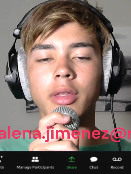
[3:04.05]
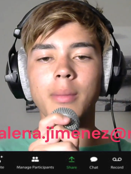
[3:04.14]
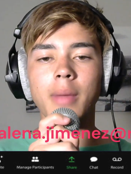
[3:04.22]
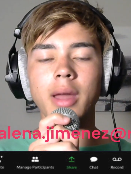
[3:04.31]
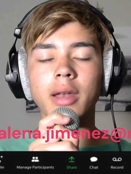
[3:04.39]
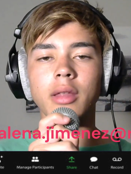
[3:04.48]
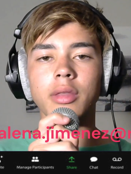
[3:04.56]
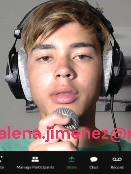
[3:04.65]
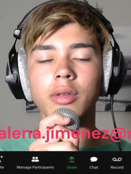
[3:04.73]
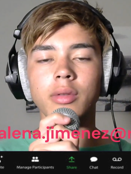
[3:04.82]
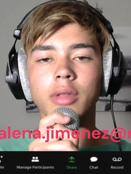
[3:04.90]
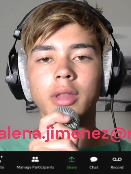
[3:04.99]
Jimenez
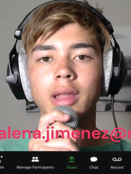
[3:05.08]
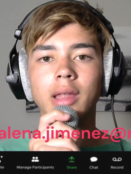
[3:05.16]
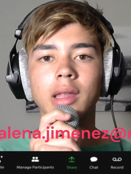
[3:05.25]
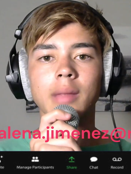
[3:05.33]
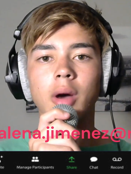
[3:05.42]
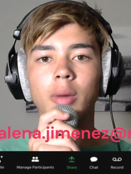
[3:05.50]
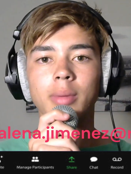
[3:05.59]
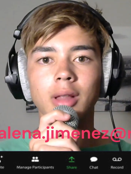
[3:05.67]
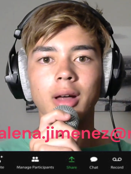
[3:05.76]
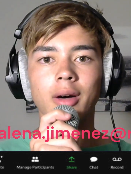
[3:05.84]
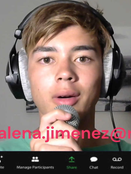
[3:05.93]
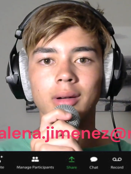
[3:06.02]
using the email
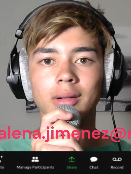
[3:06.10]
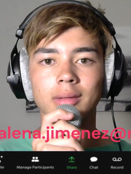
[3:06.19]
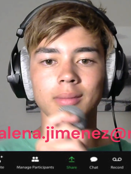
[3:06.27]
below.